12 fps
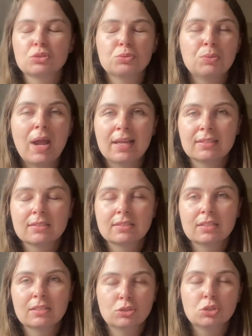grass
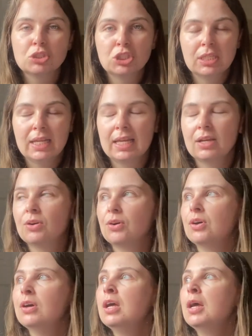and touching it, or